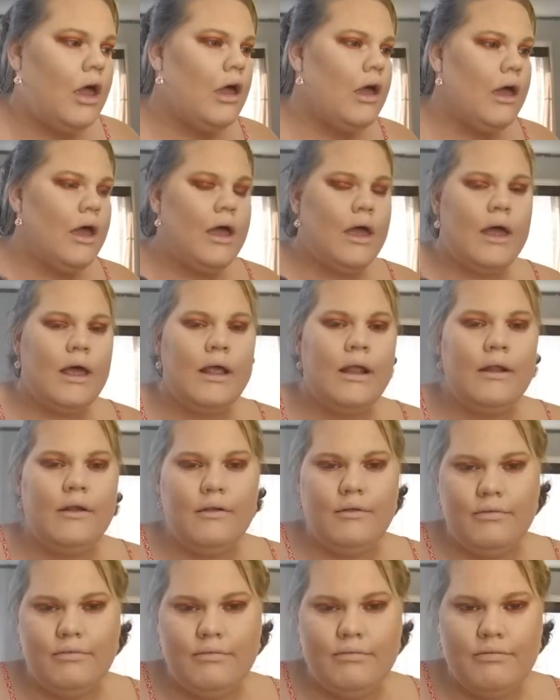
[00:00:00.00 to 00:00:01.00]
Don't make fun
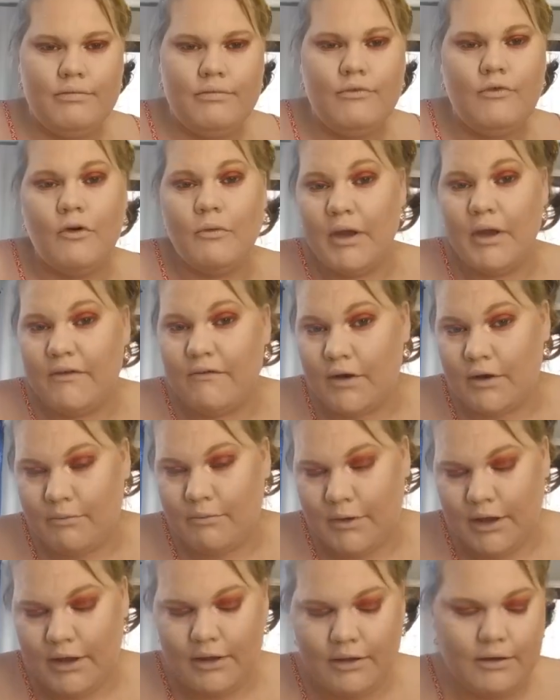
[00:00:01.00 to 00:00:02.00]
of me, you guys.
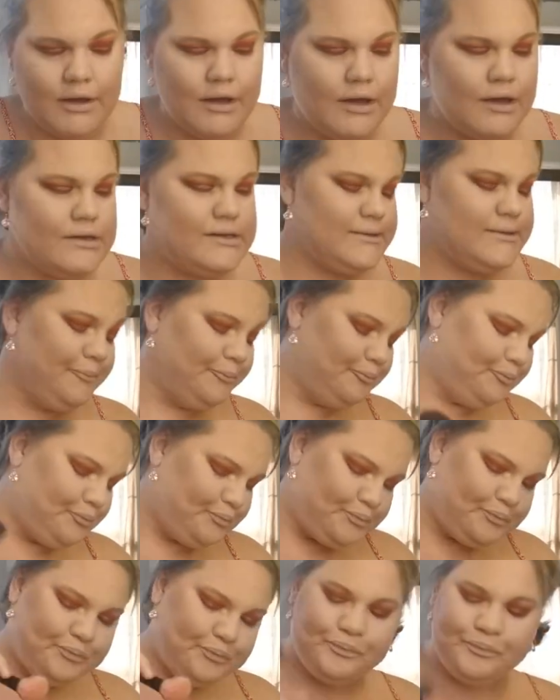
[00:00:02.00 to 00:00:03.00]

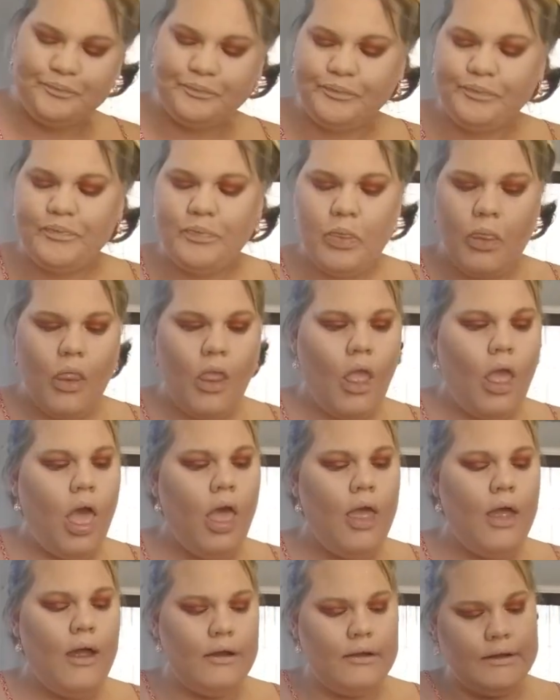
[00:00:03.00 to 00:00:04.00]
I literally had a
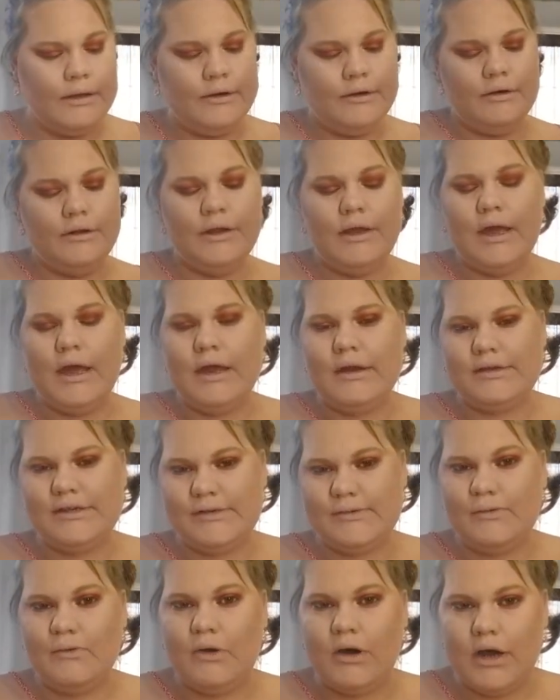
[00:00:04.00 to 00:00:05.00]
swatch of the
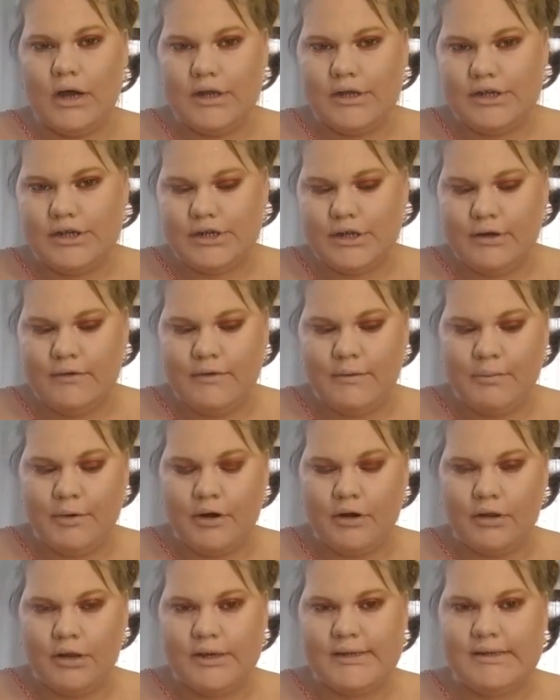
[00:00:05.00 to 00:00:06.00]
Pearlescent Pink
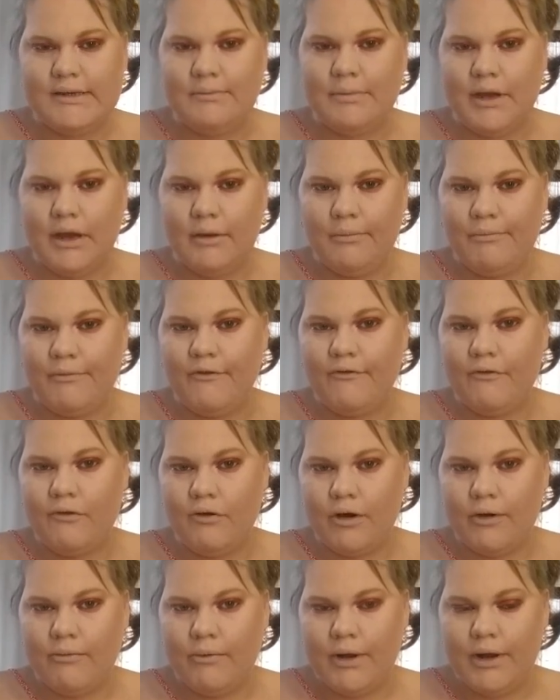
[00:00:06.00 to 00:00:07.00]
before I went in on my
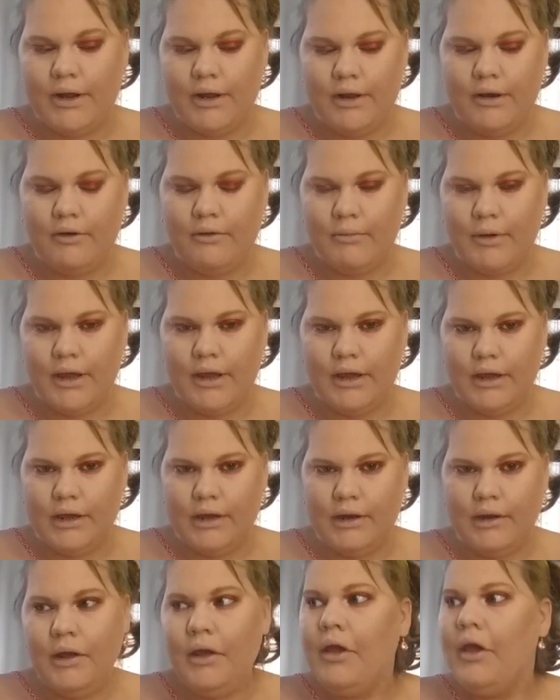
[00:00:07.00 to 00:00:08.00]
hand. And then I
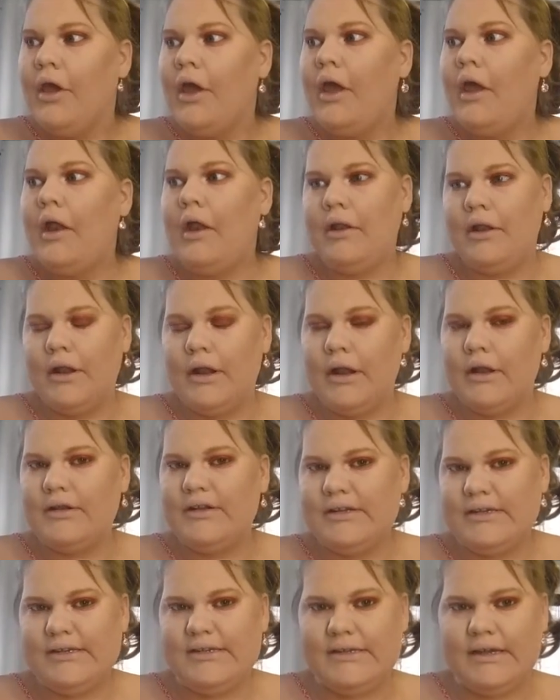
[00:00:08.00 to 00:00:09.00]
did a
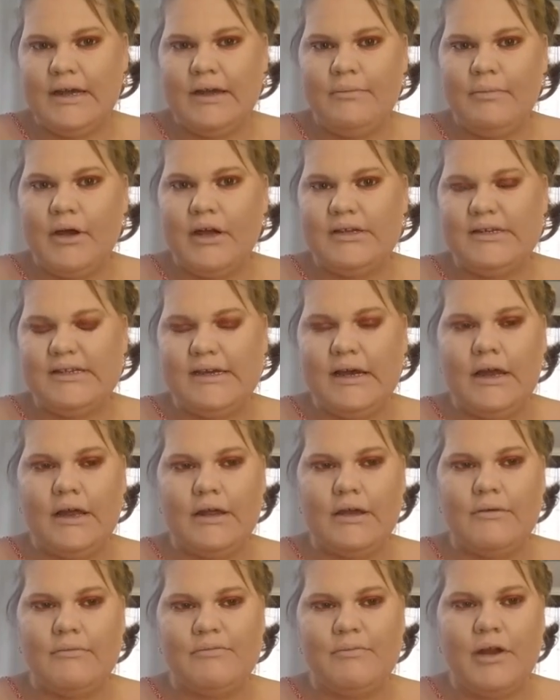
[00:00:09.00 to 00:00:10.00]
side-by-side comparison.
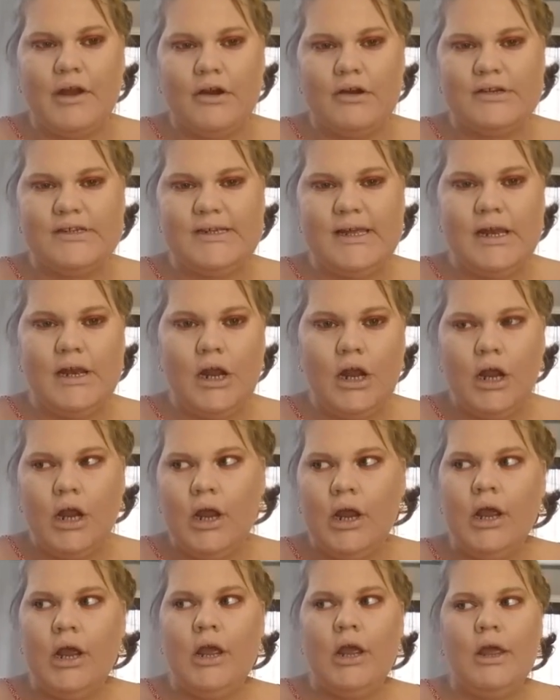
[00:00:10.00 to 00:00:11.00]
It's like,
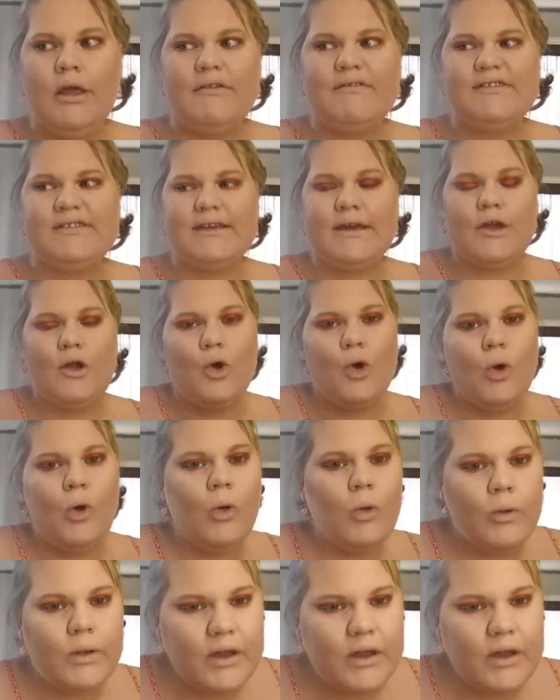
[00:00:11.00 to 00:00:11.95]
holy crap, guys.